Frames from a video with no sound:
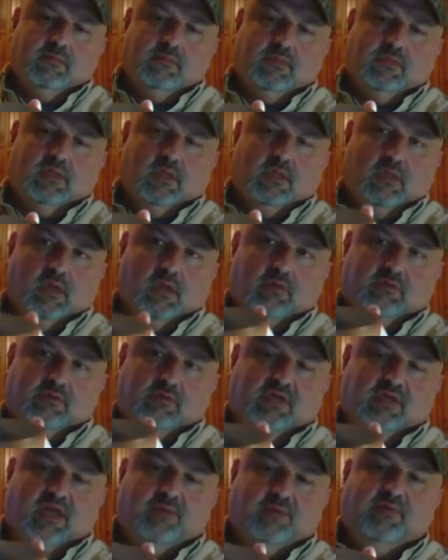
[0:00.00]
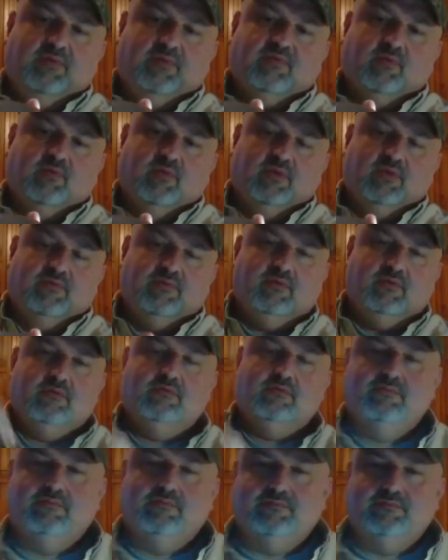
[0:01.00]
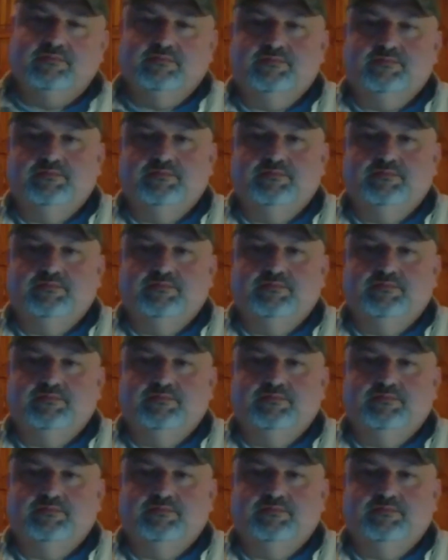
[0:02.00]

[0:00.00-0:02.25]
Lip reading: And that's the same call you had.